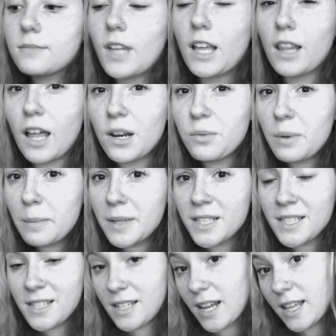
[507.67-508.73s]
a lot of
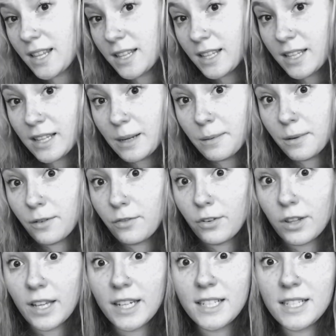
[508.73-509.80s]
women say that they labor for
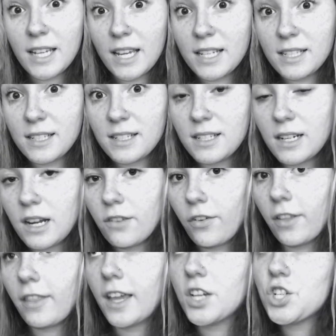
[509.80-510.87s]
like days and stuff,
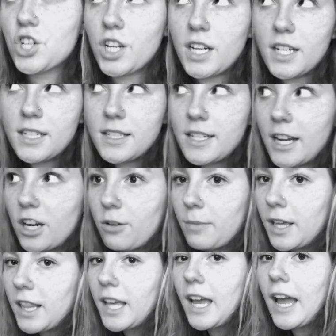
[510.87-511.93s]
and like, she didn't tear
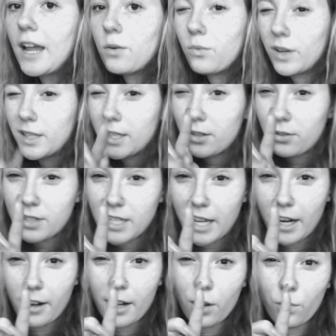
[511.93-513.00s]
me. Like, I had one little
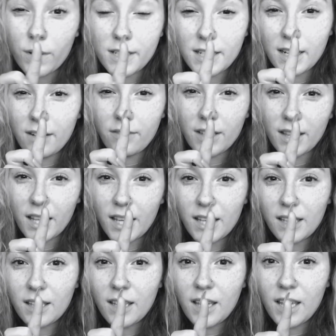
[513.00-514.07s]
tear, and it wasn't even like,